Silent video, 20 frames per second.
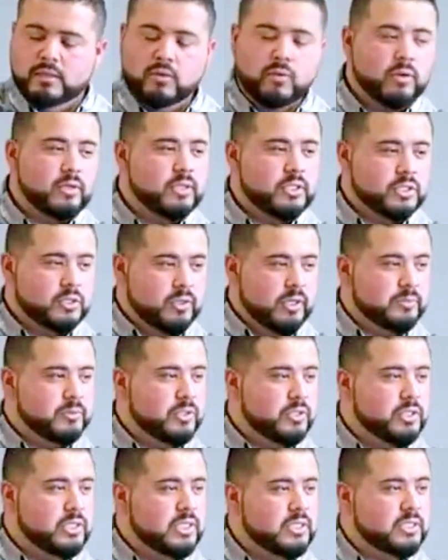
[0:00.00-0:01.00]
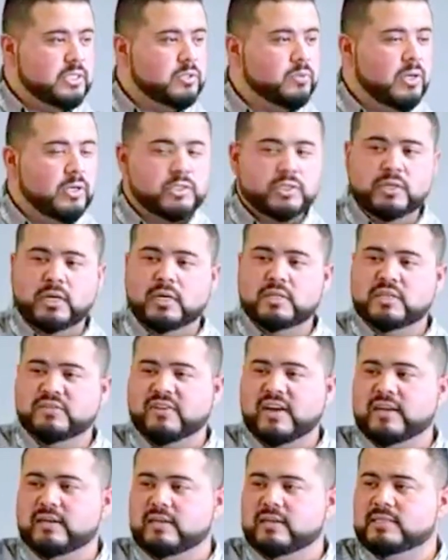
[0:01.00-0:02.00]
According to Scripture, Jesus wants your
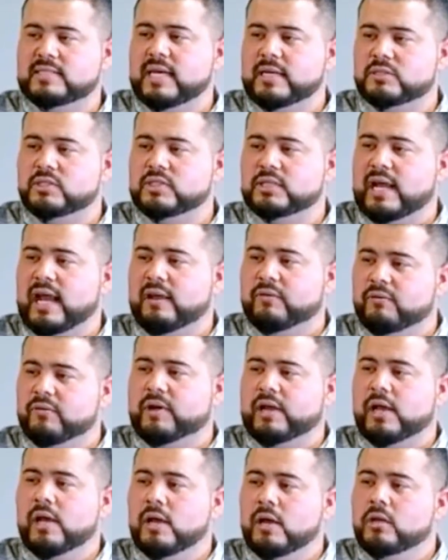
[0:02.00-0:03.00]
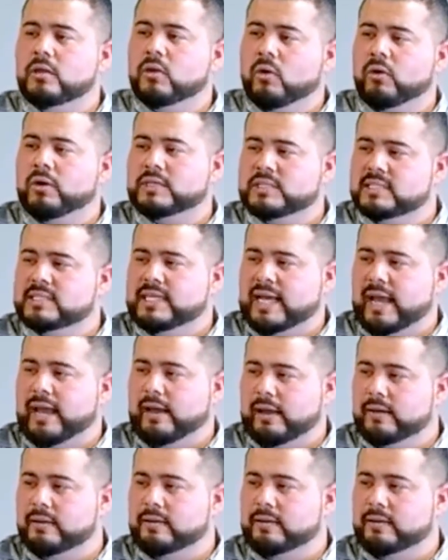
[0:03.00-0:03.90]
undivided attention every Lord's day.